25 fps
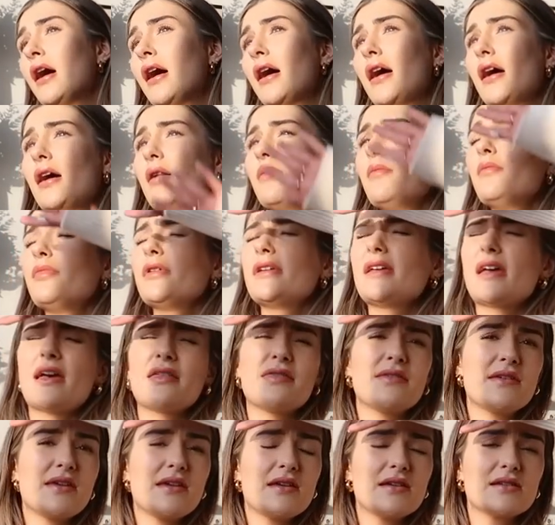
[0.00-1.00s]
But
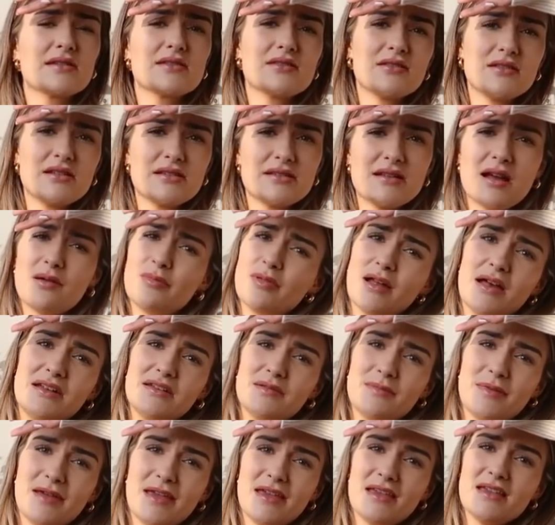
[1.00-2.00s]
yeah, the sun is now
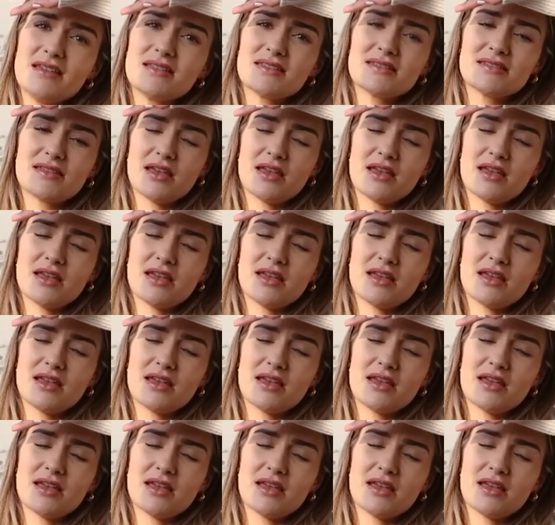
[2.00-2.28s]
blinding me,